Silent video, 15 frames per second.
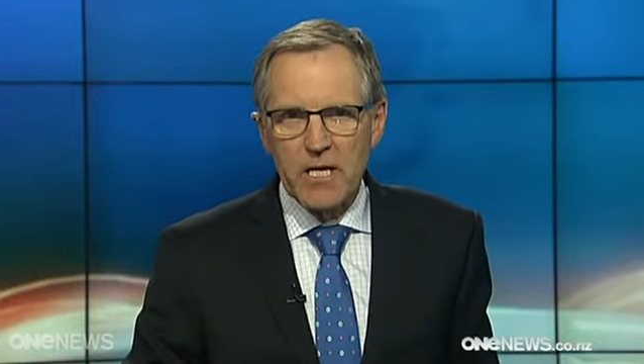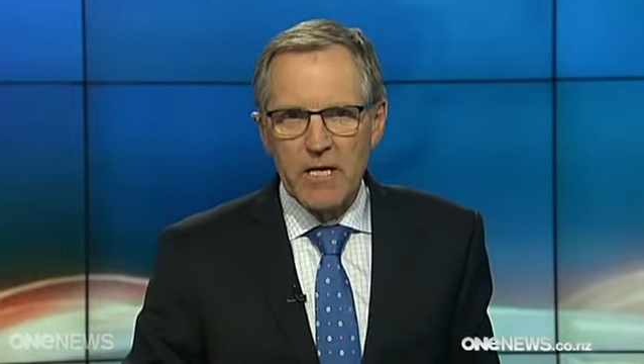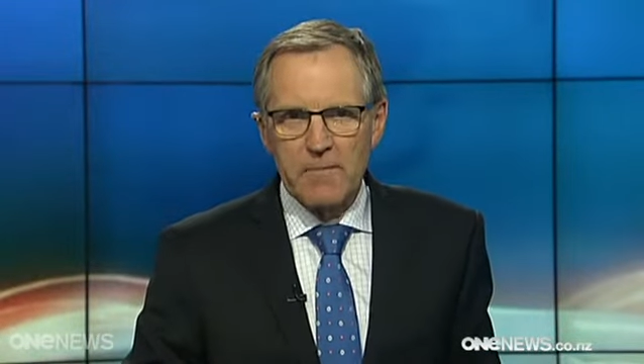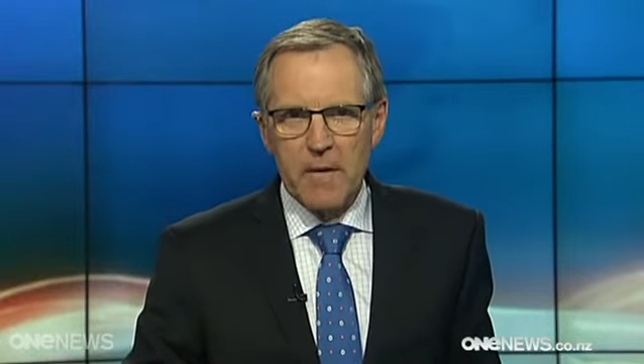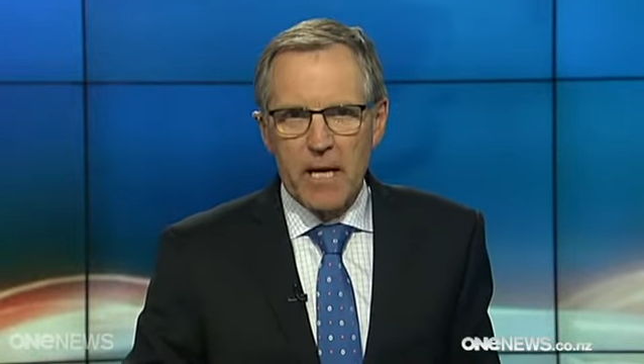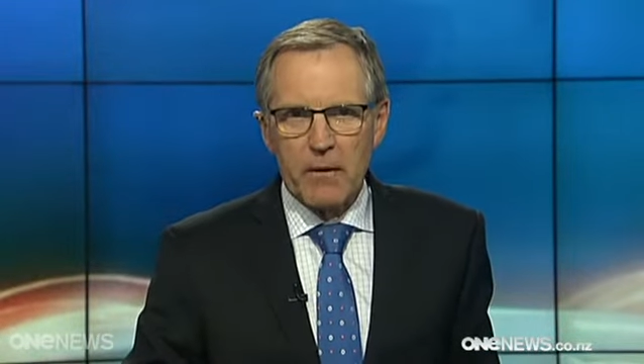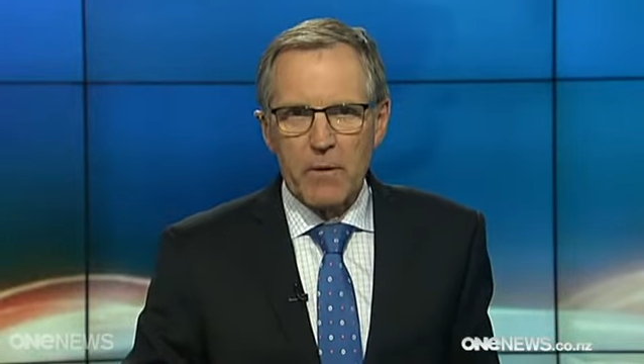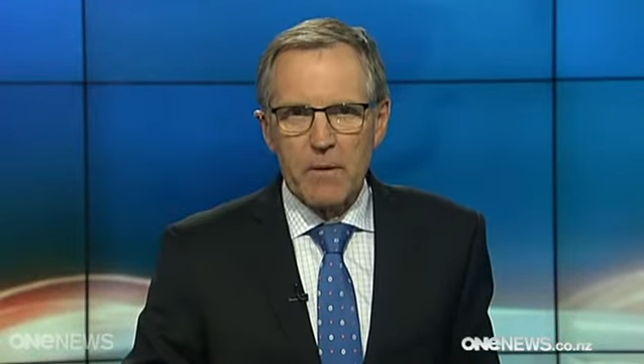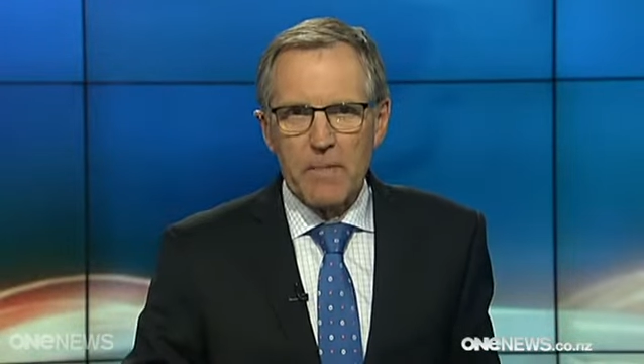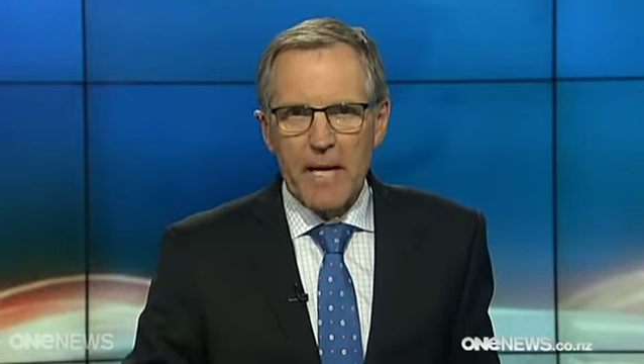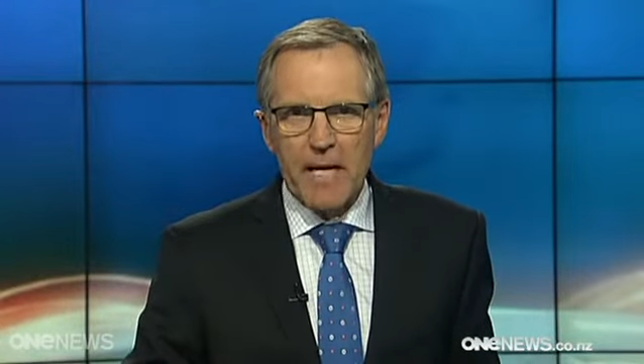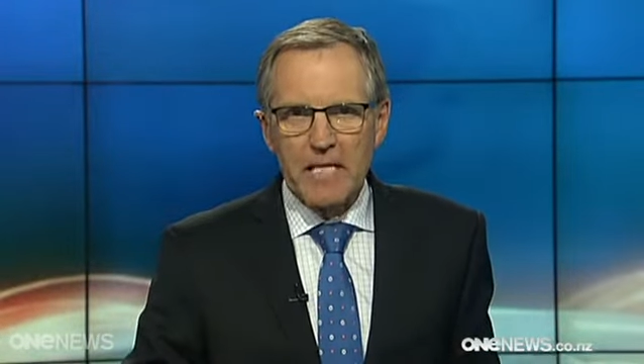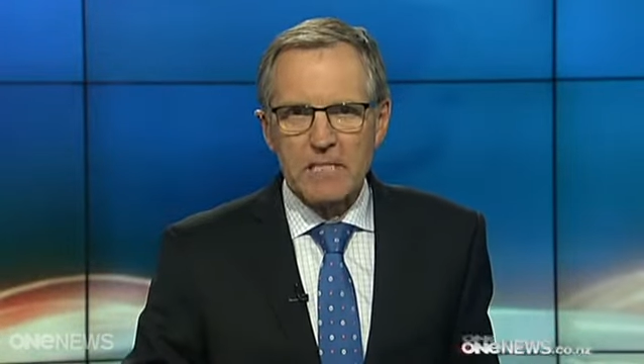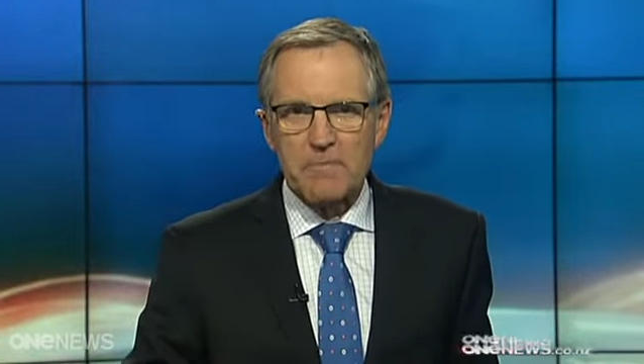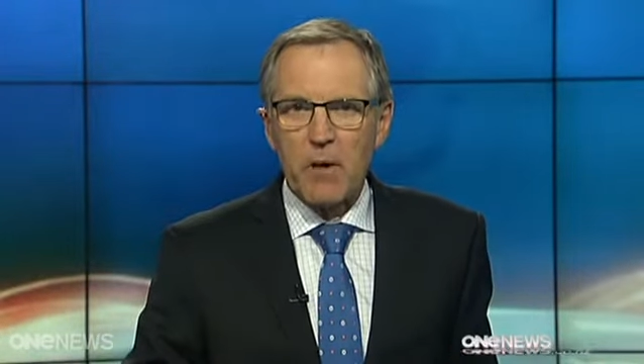Mallory
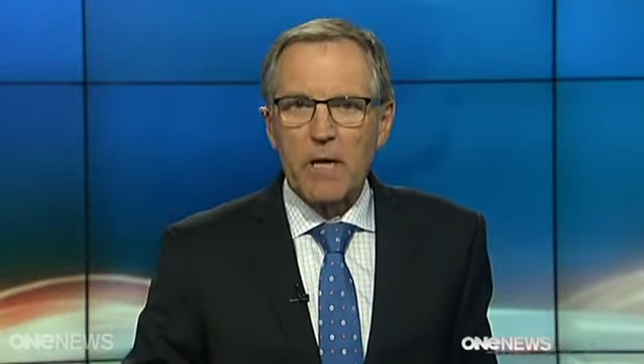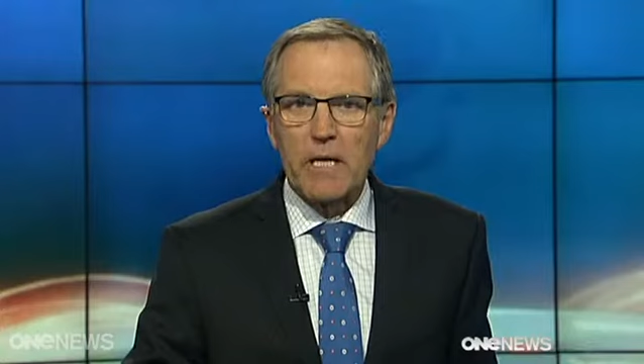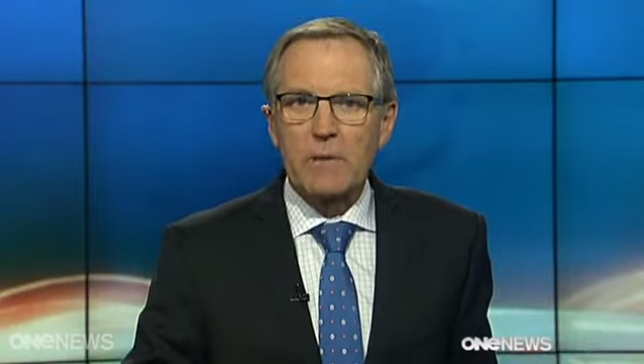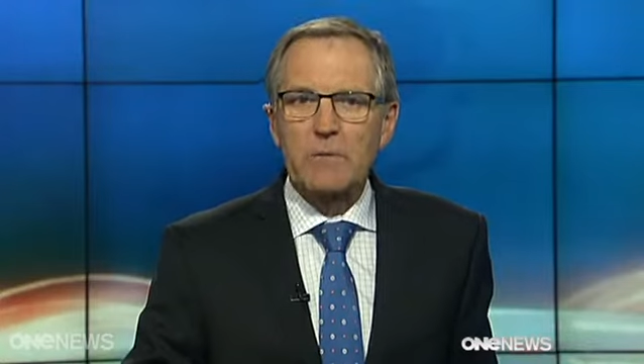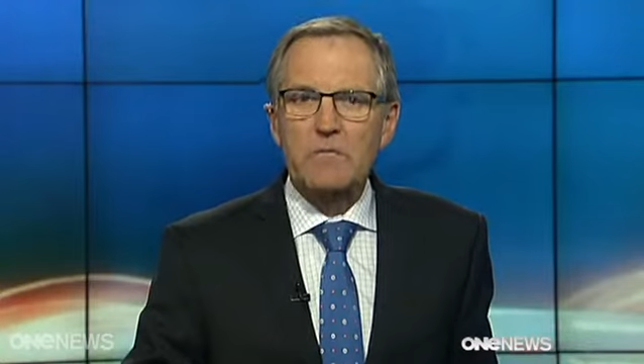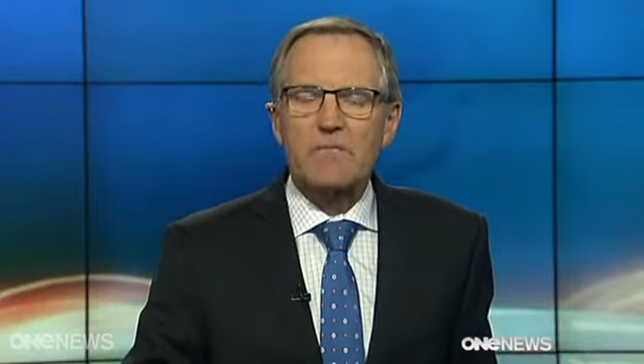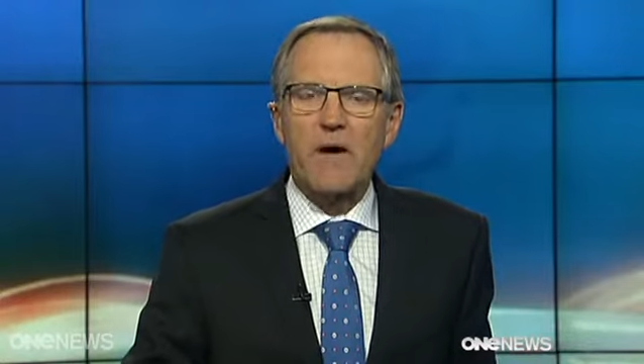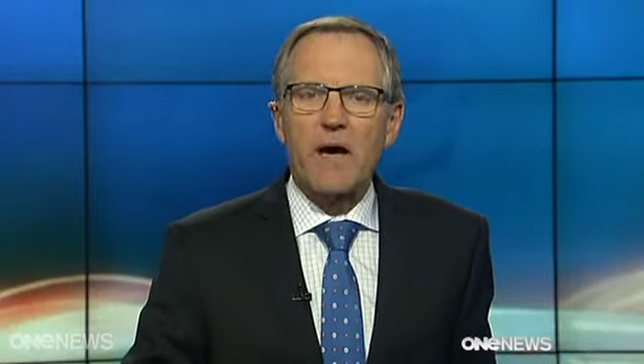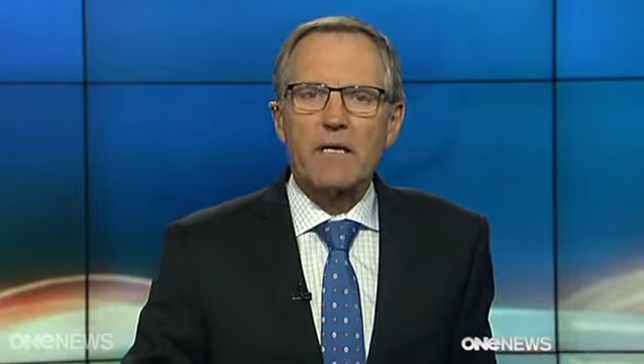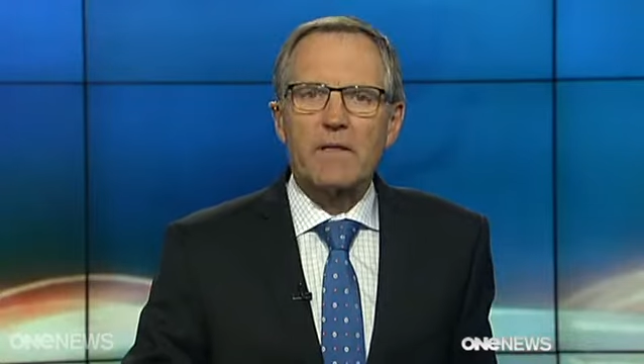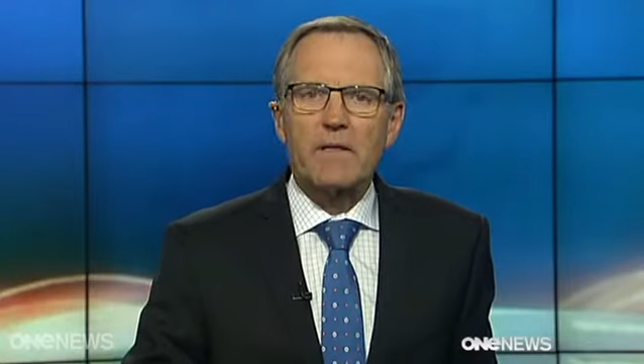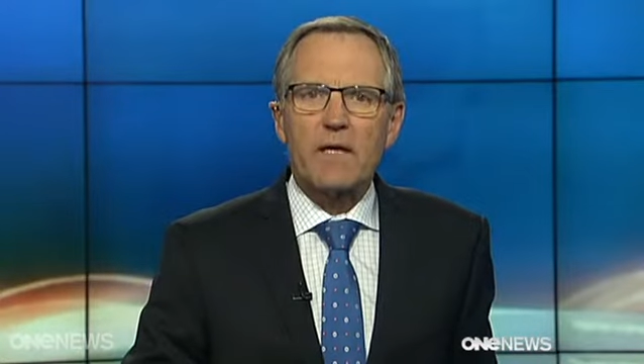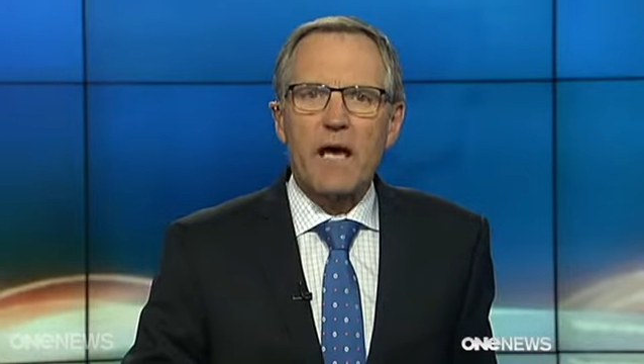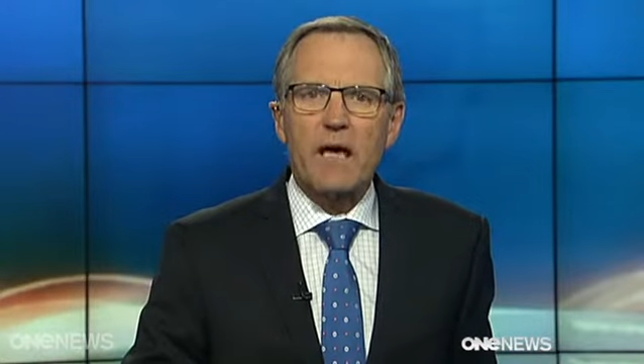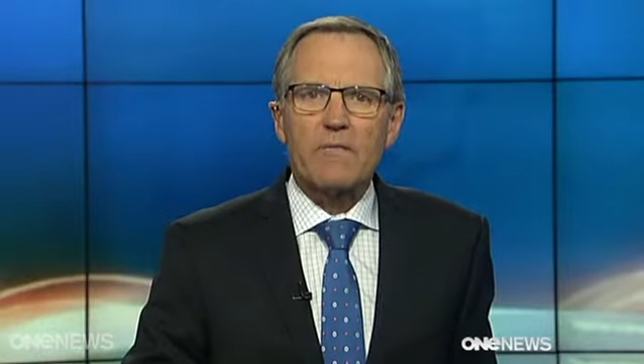Manning's body was found in
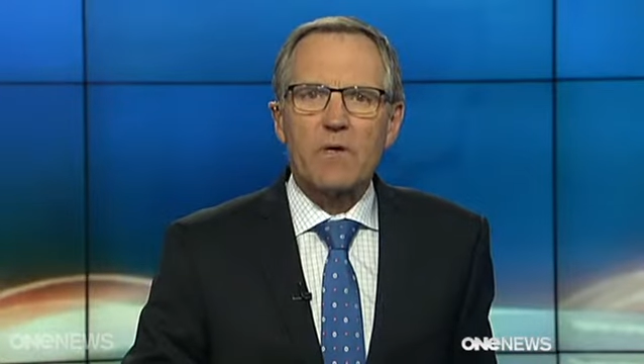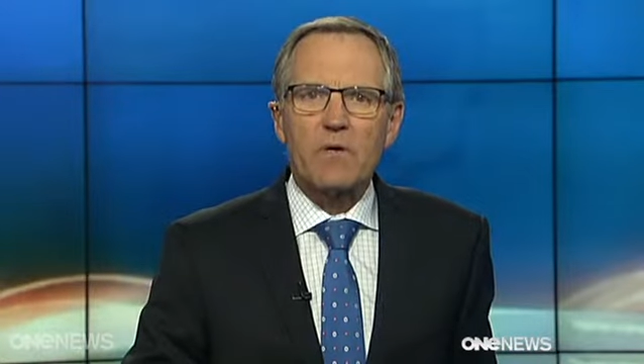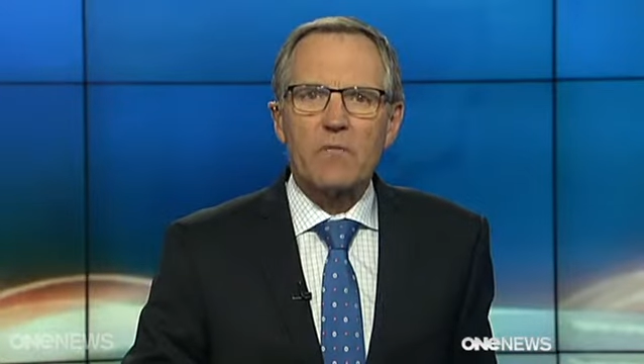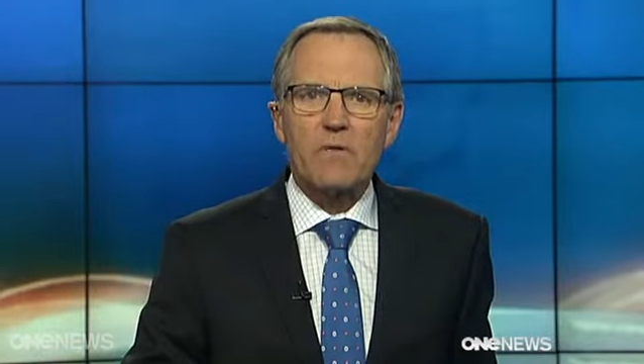the Avon